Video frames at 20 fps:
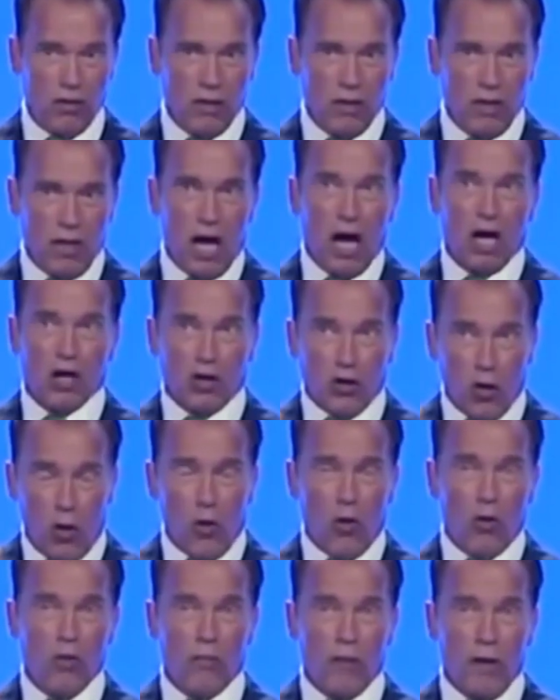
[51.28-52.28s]
A
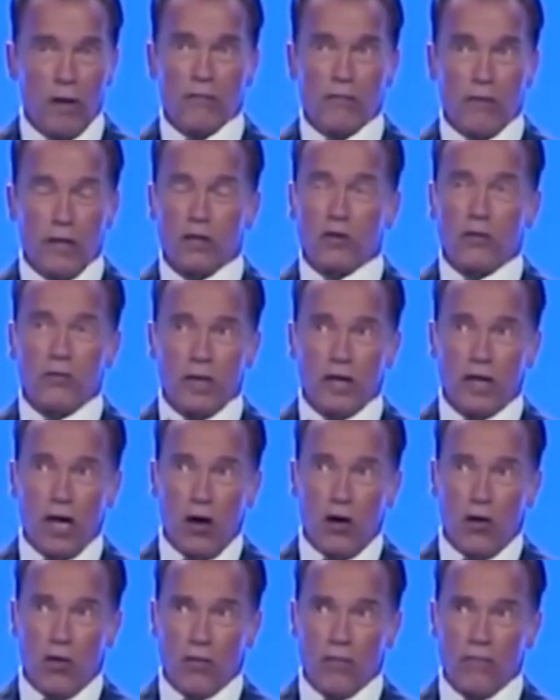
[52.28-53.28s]
goal, where do we
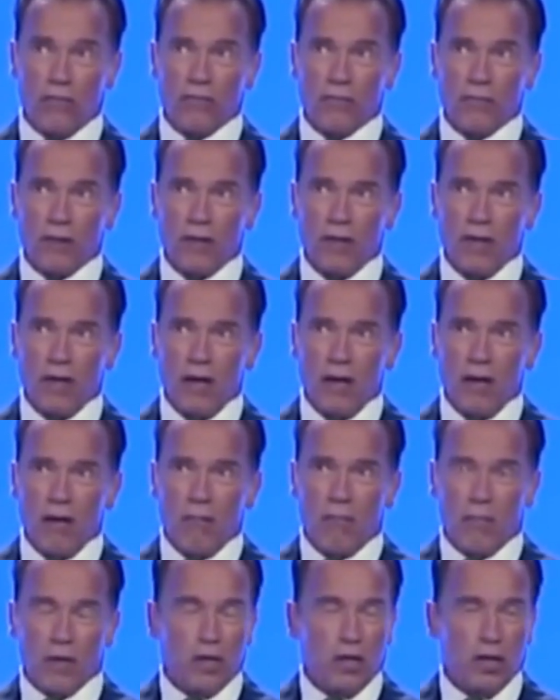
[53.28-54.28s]
go?
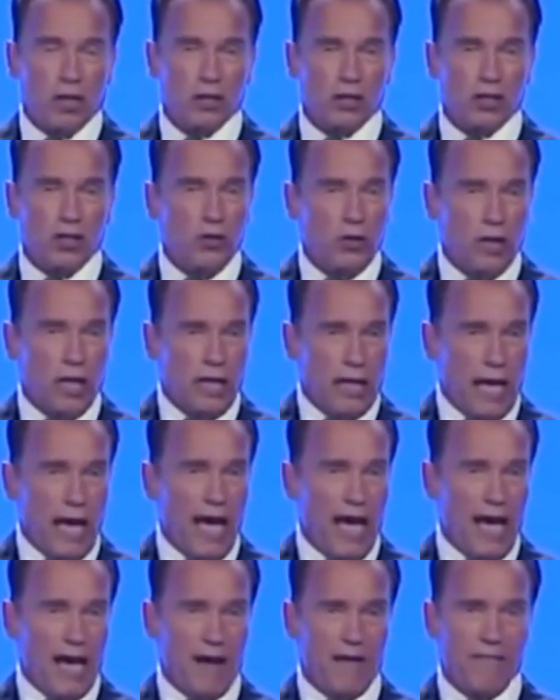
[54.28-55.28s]
Because you can
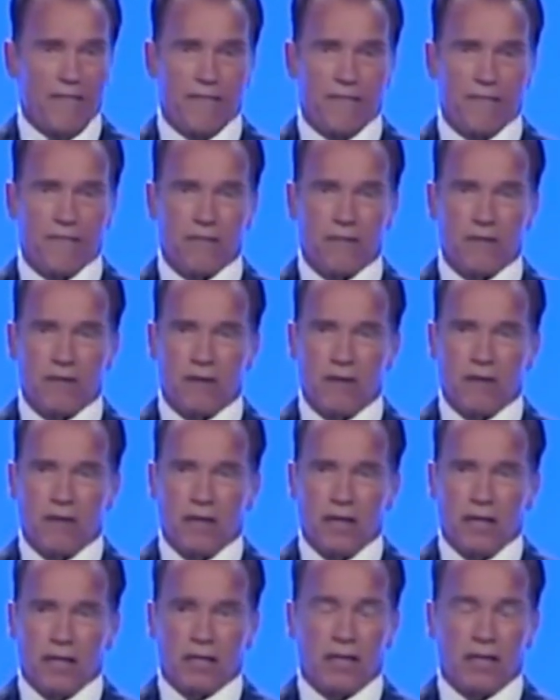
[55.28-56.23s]
have the